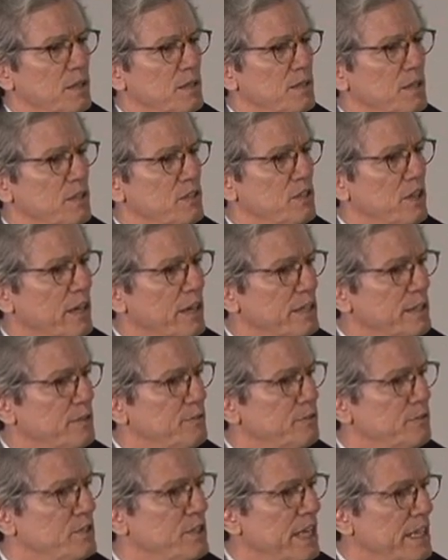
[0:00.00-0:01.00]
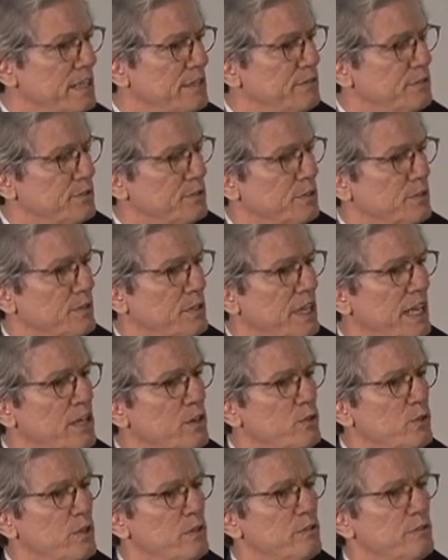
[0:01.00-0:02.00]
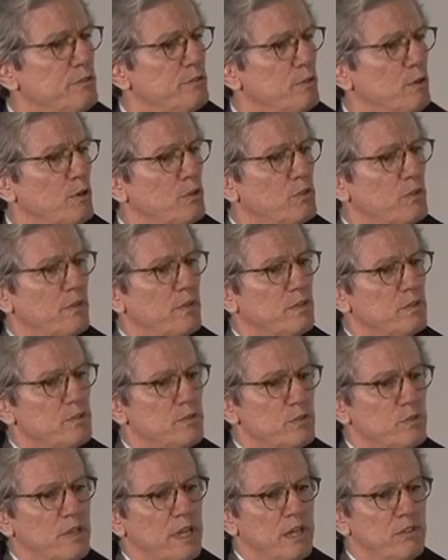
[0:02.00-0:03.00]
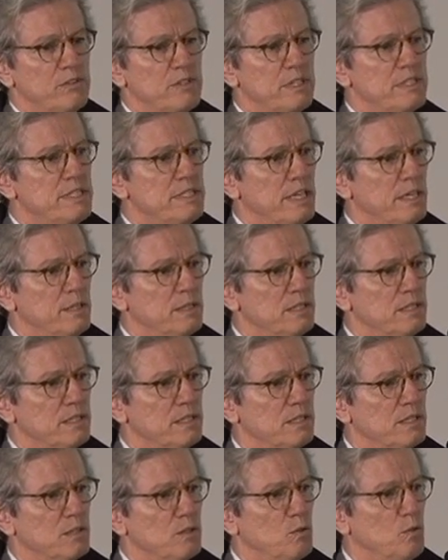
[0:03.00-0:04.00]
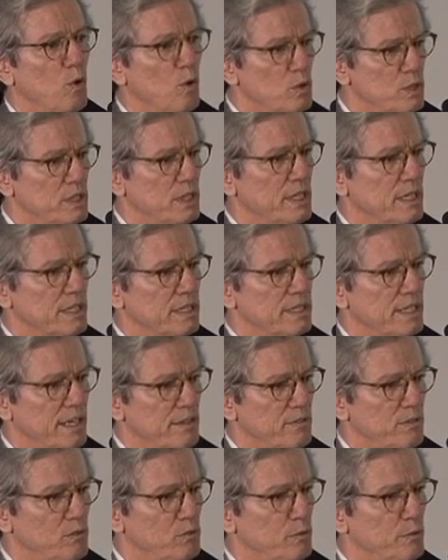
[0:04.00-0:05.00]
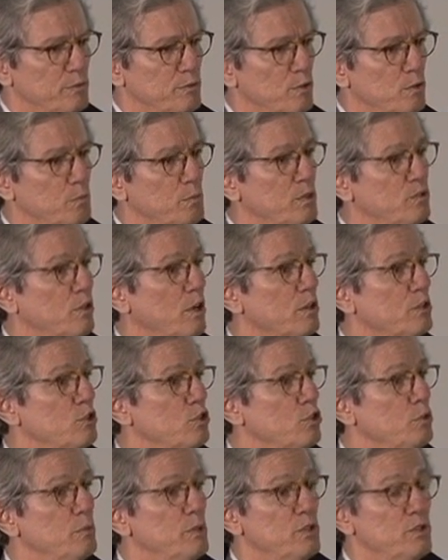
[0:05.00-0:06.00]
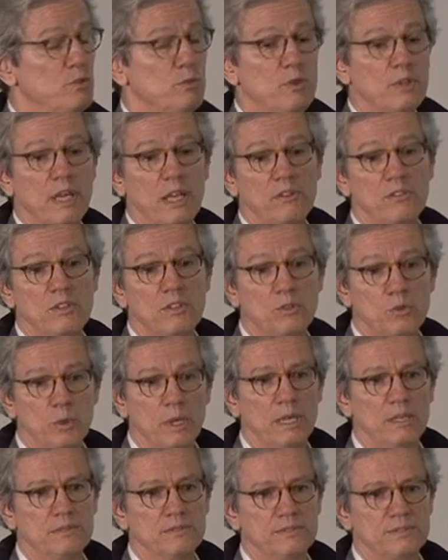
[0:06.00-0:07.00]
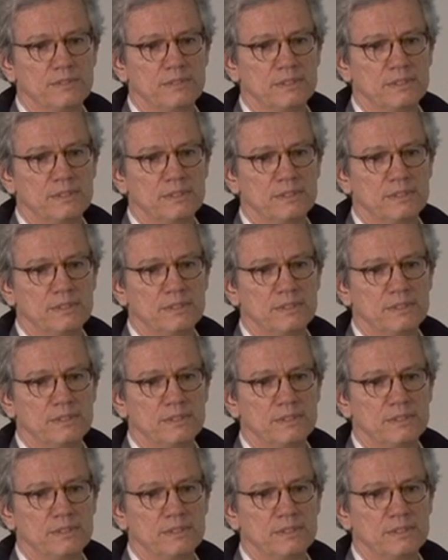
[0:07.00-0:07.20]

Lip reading: The target date for the entry into force of the 2010 quota and governance reform was October 2012.